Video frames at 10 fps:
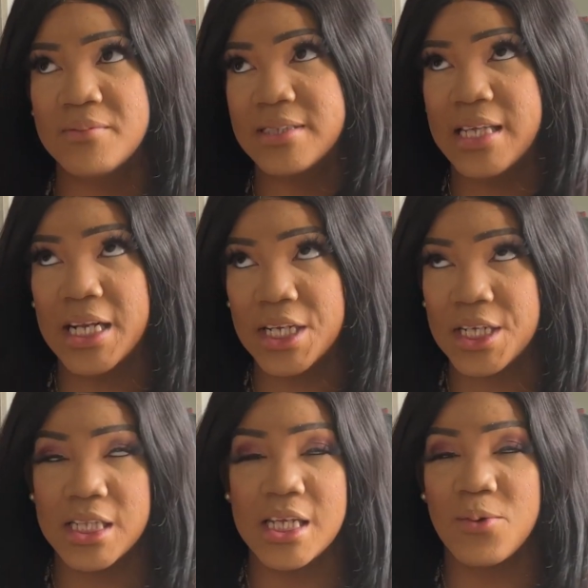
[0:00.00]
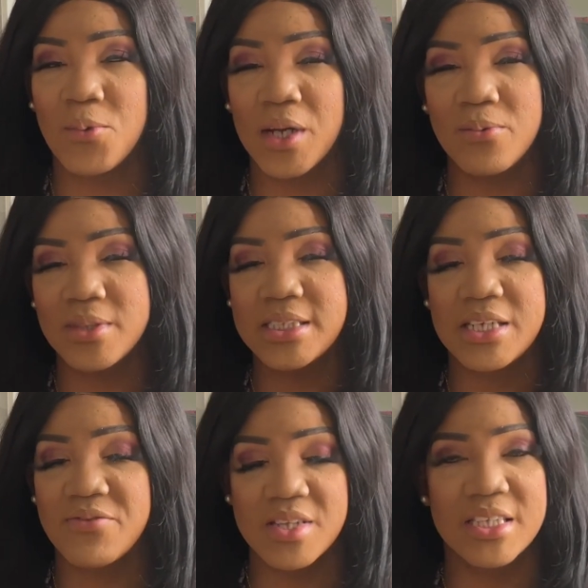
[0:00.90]
technically, what I would
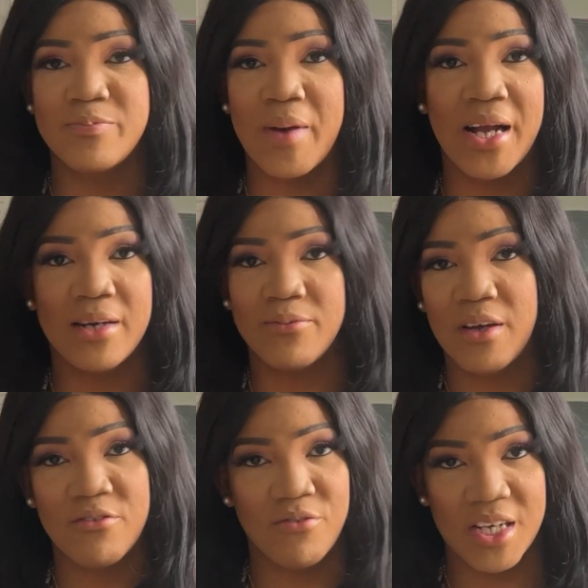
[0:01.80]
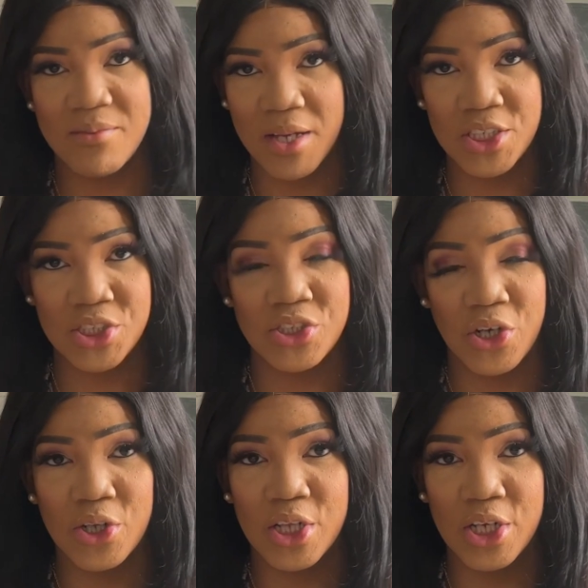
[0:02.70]
say for this bag, I've already mentioned
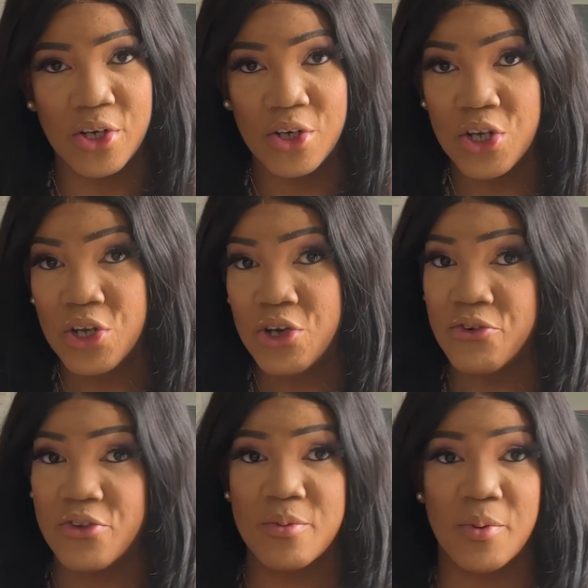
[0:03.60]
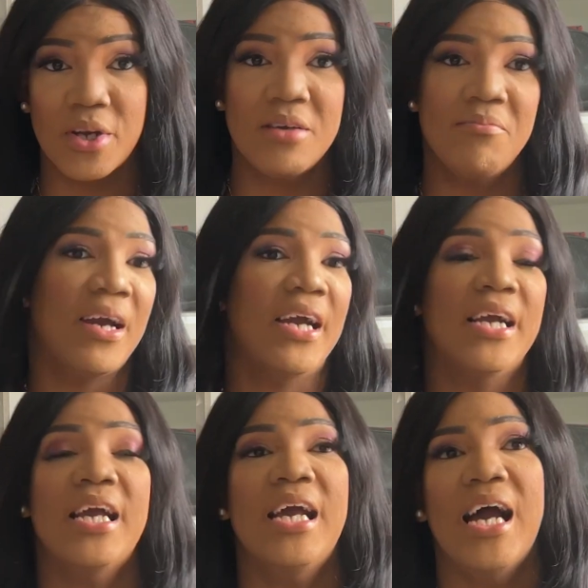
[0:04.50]
earlier with the Birkin
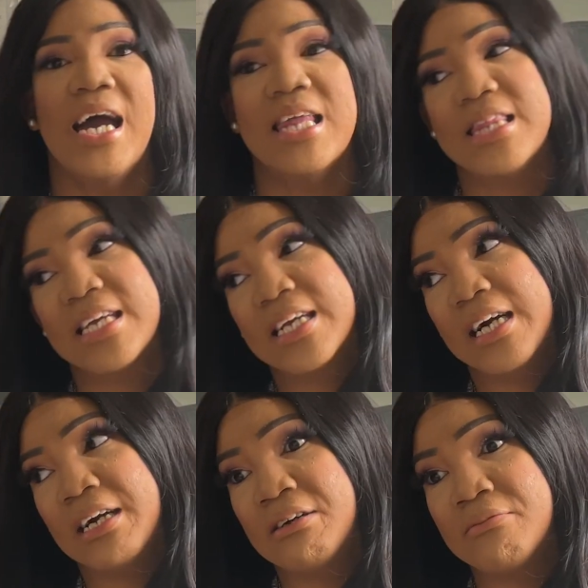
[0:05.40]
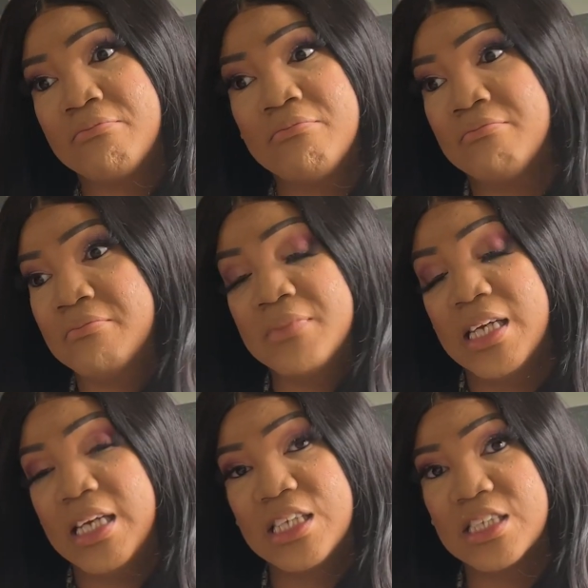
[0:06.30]
bag. I think
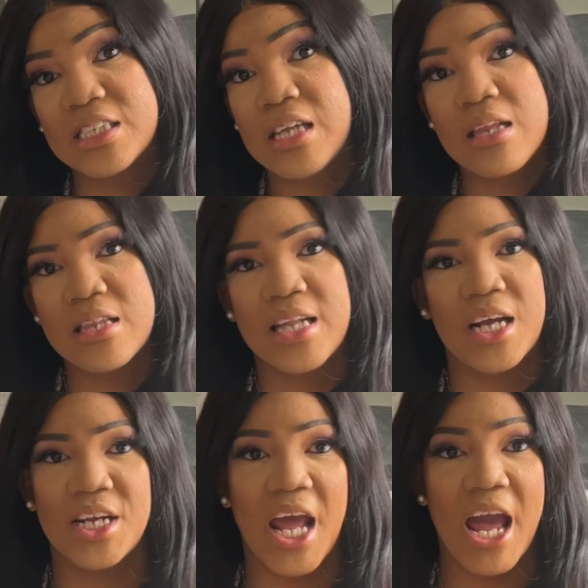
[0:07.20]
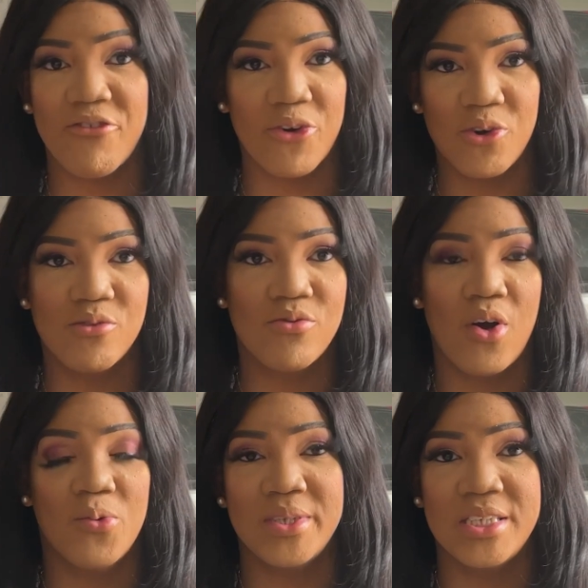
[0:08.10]
just nothing that could ever go
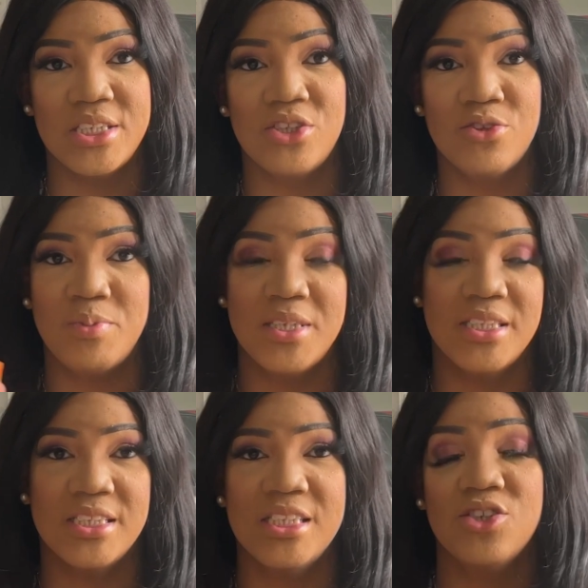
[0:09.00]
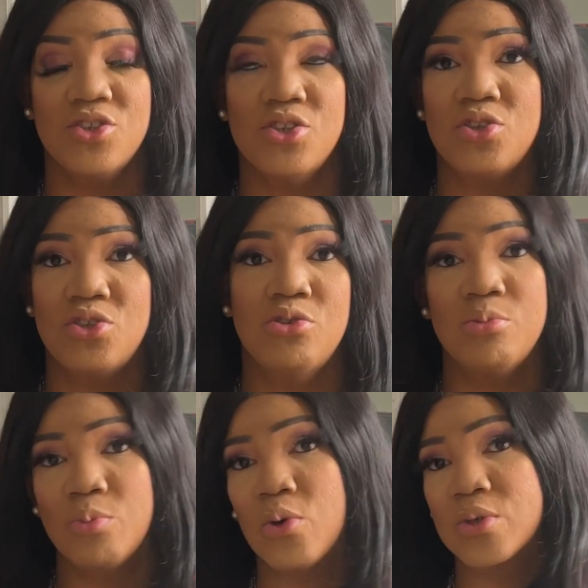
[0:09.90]
wrong with these two pieces. These are the two
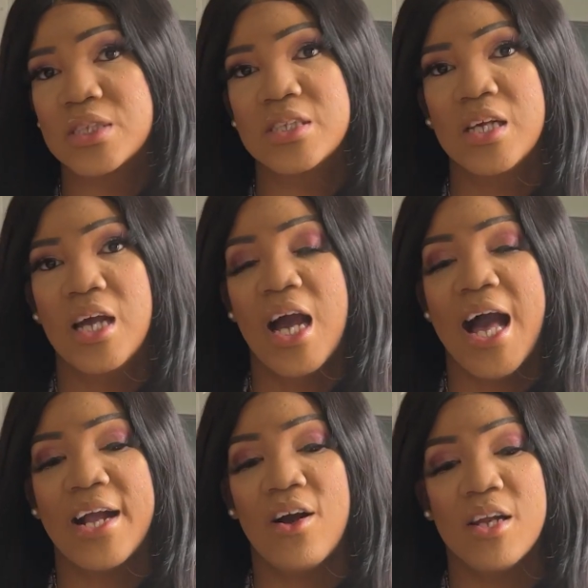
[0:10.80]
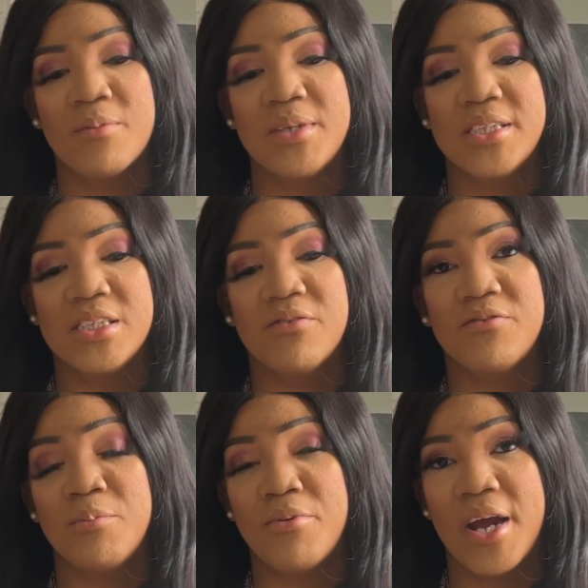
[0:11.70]
most iconic pieces of
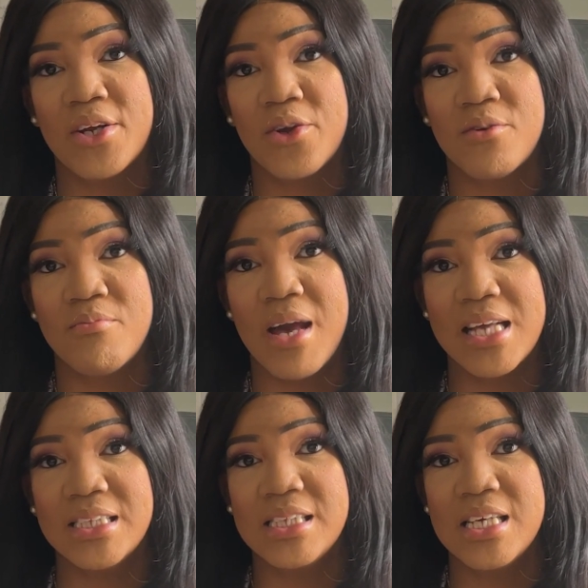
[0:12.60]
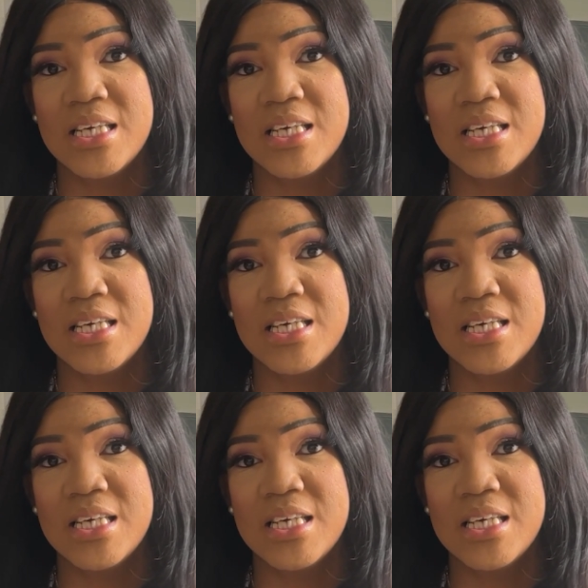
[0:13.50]
the brand Hermes,